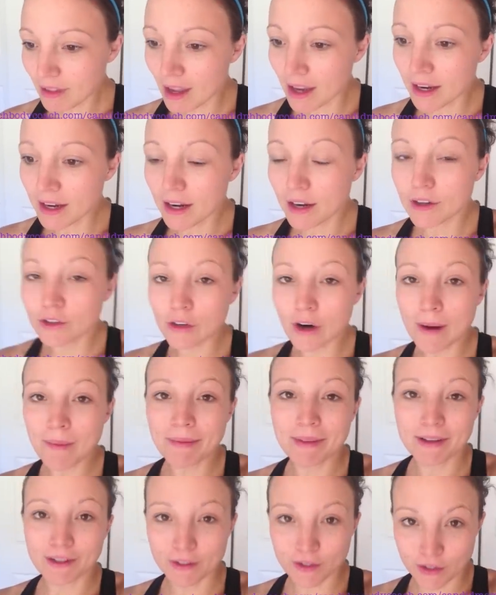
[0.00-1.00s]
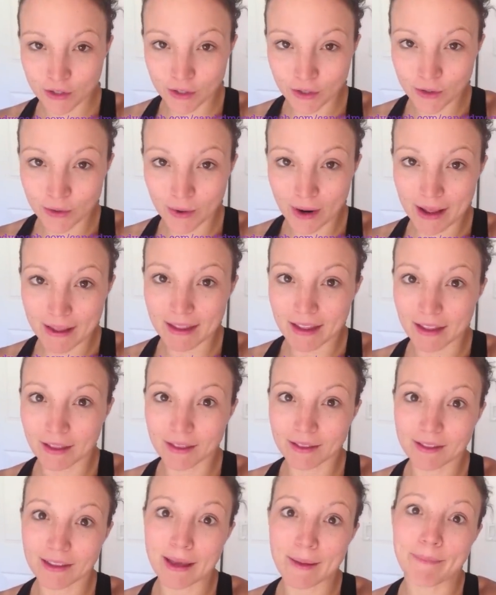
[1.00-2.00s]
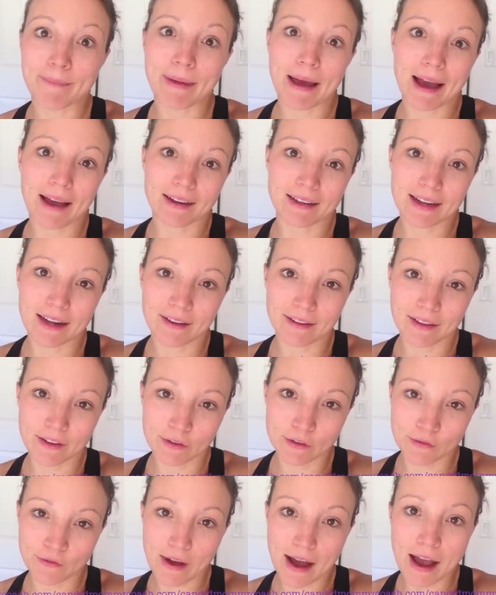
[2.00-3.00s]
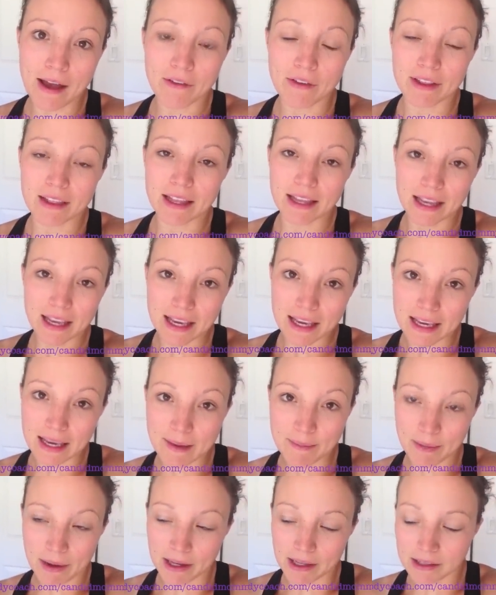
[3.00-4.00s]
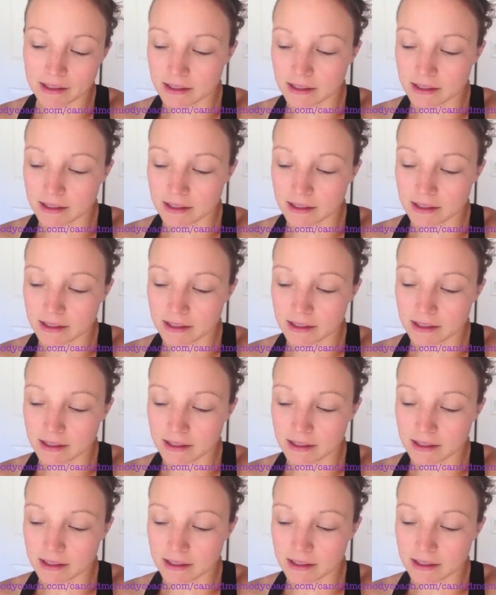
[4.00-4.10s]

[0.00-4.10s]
I need to drop these two and then get back down those five and then keep it.